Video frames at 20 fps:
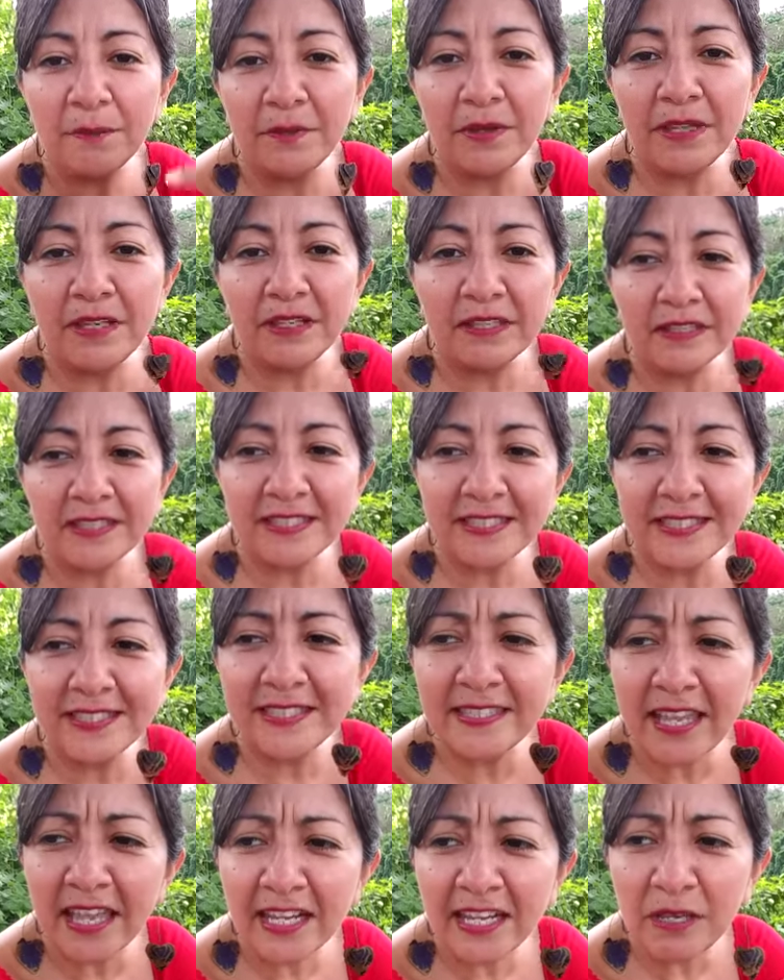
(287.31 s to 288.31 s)
in a
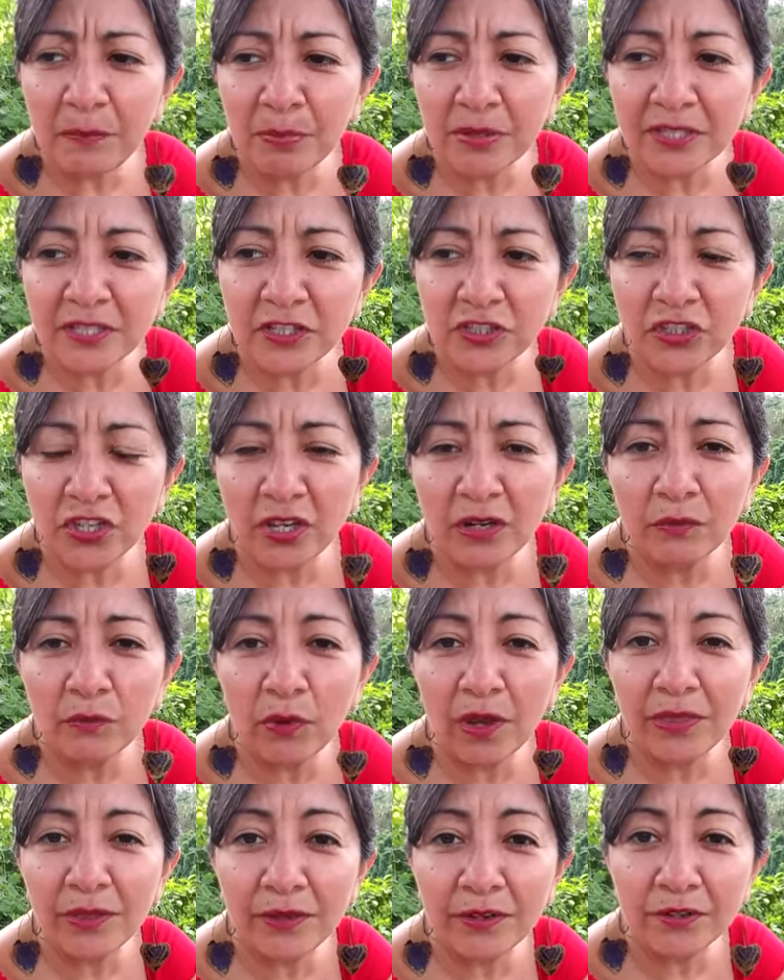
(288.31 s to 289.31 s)
steady position,
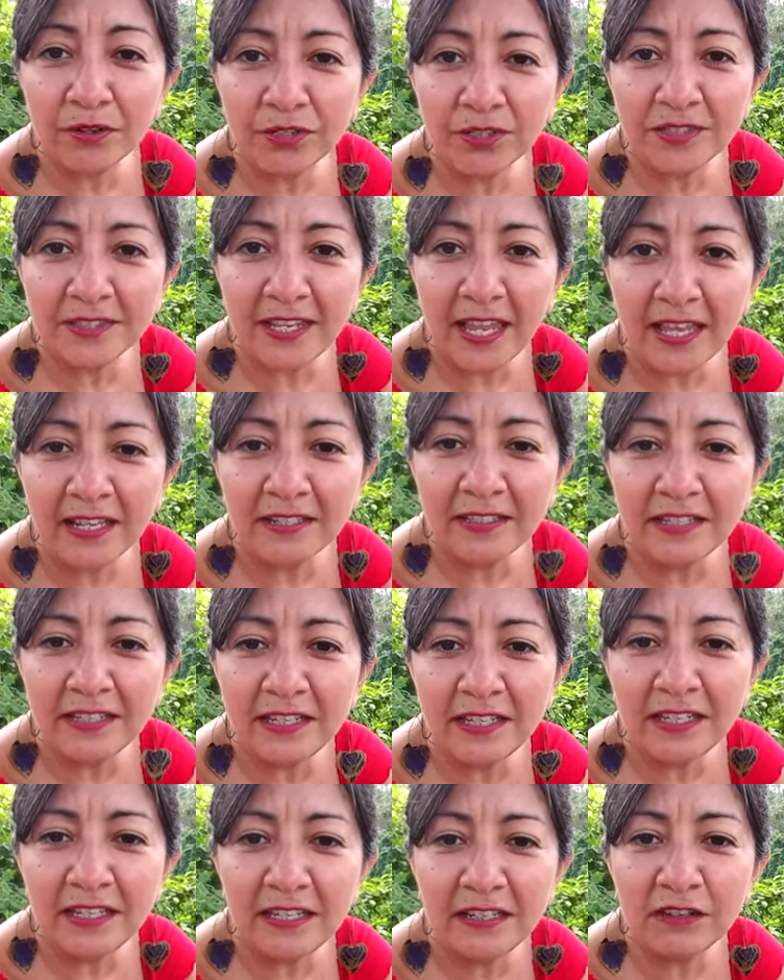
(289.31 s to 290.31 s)
whether you're
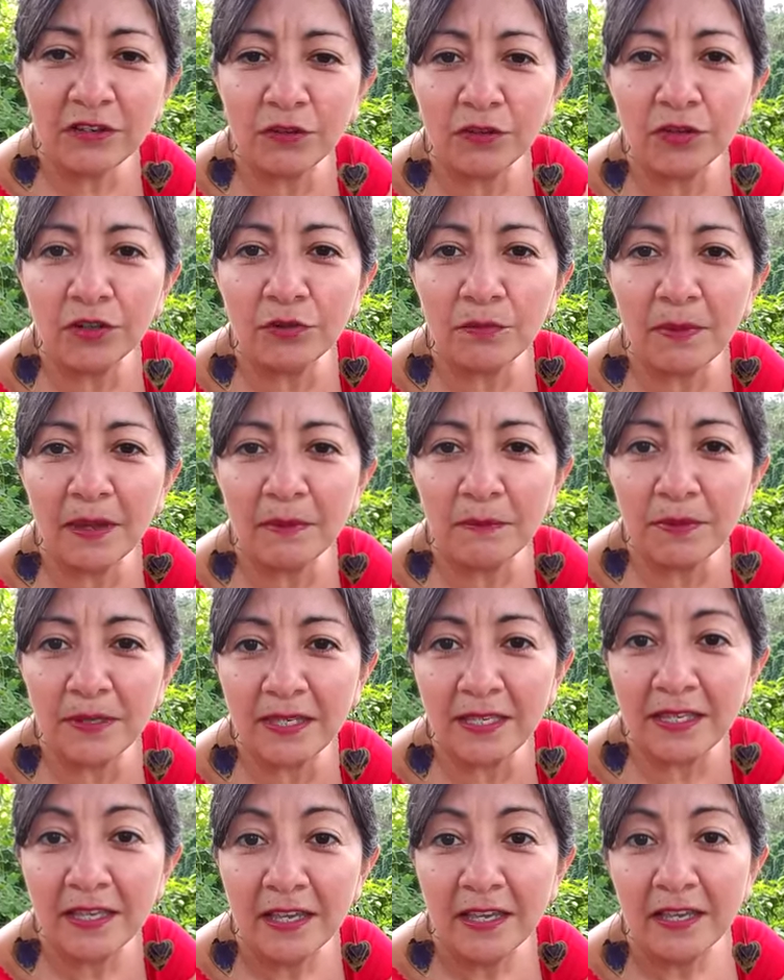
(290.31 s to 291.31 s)
standing or you might
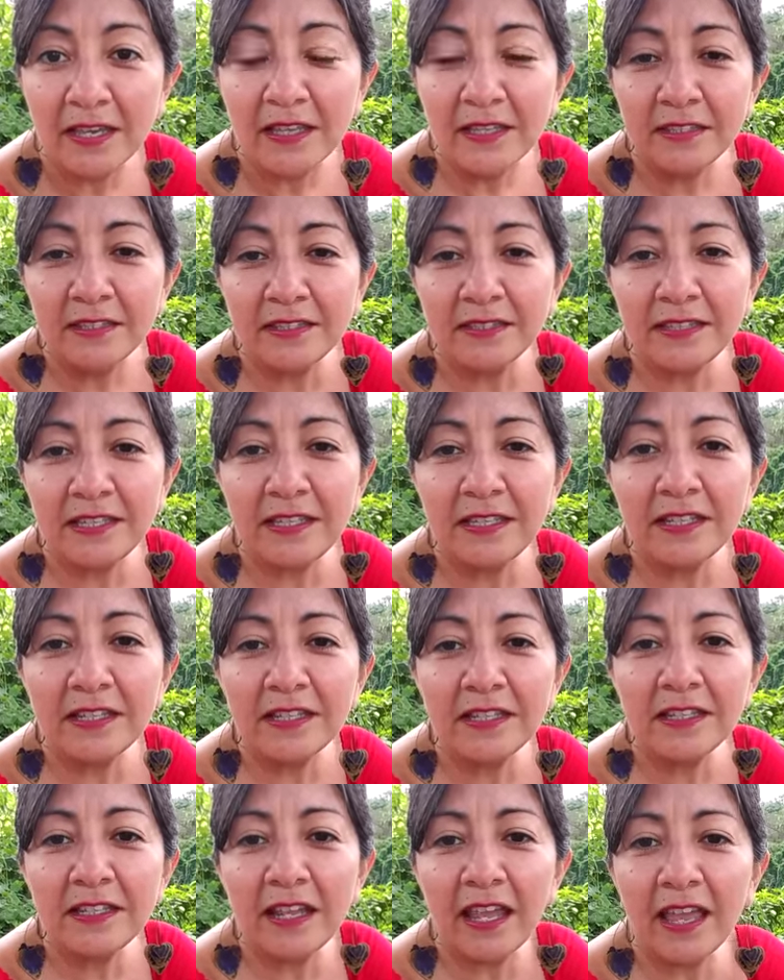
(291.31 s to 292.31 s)
be seated.